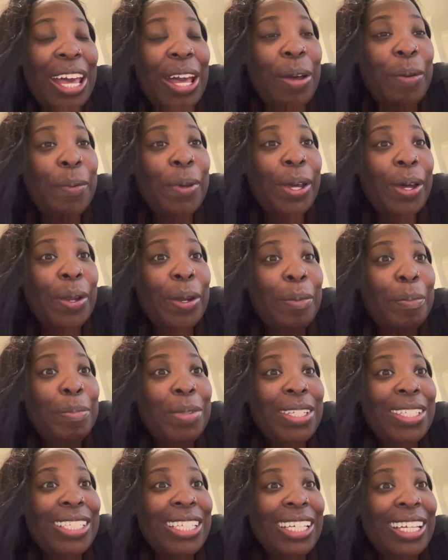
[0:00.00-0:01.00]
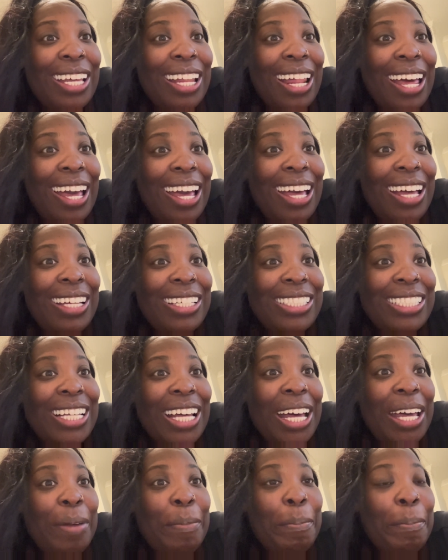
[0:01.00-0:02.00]
We go to music class
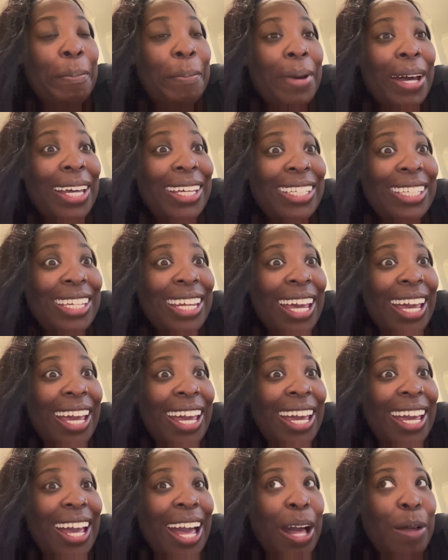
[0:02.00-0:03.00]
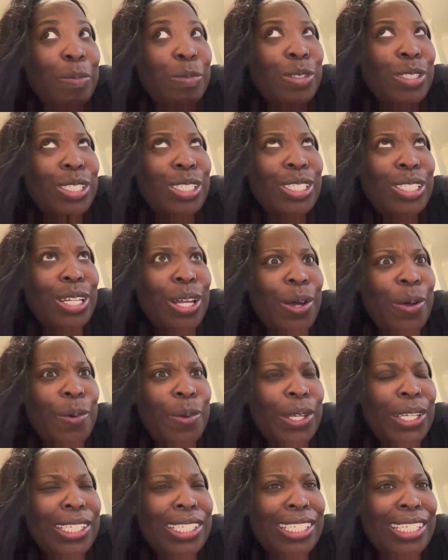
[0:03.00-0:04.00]
on Monday. I'm so
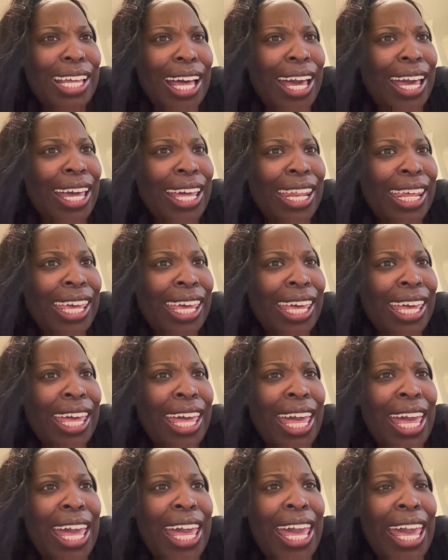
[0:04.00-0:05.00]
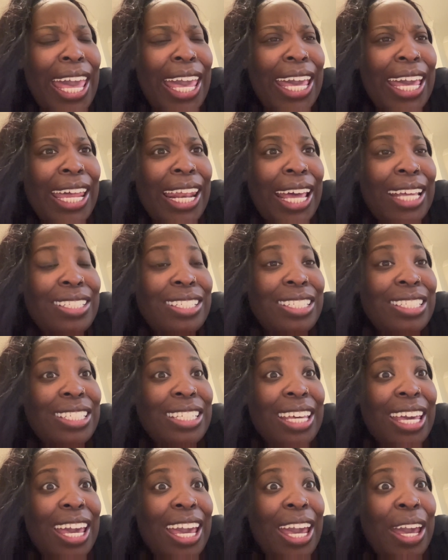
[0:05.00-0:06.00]
excited and I just
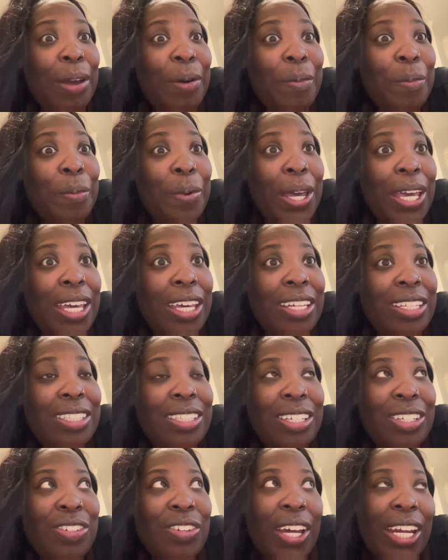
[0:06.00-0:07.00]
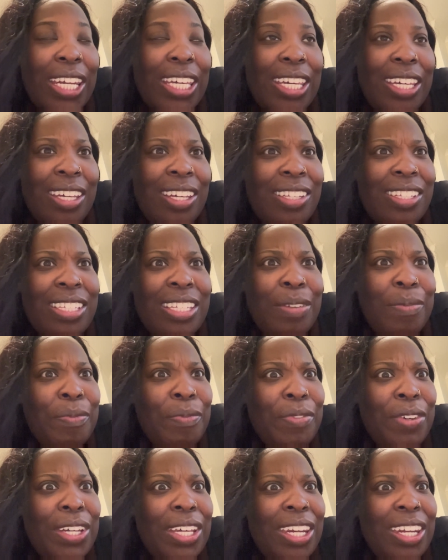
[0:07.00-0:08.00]
can't wait to try to get some
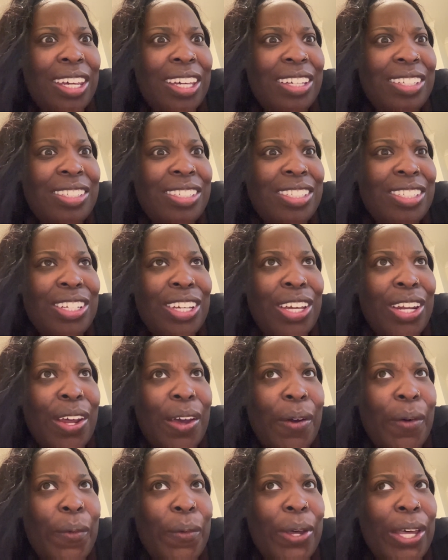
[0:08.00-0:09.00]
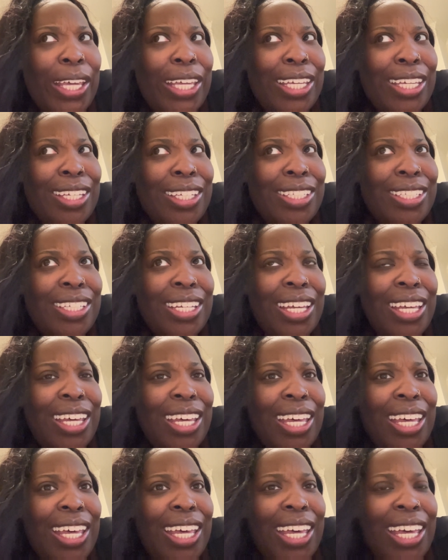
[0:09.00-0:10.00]
footage, you know, because
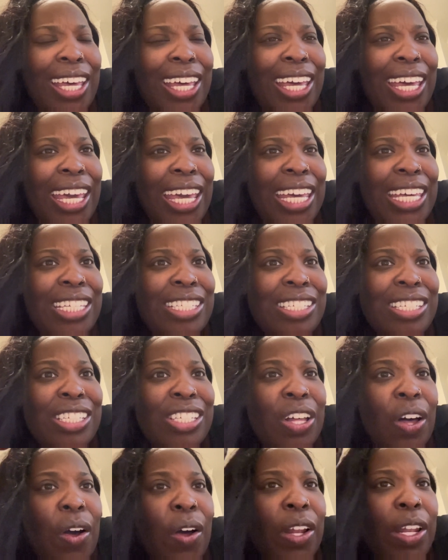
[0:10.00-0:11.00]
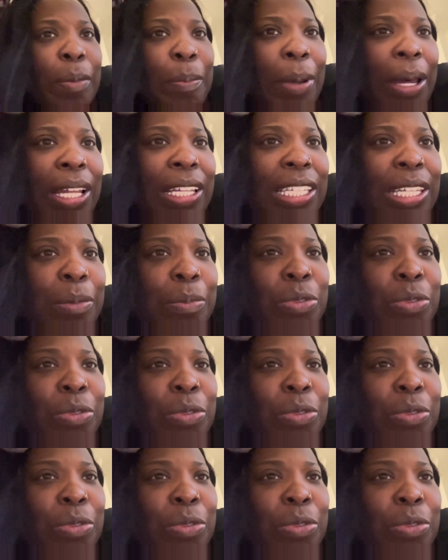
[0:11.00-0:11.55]
it's just all about them